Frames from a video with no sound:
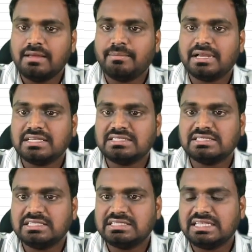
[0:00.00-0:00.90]

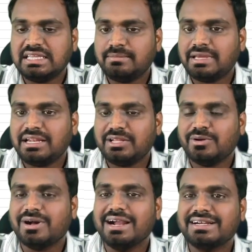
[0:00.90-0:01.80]
because this email
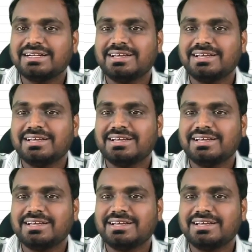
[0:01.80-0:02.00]
you can't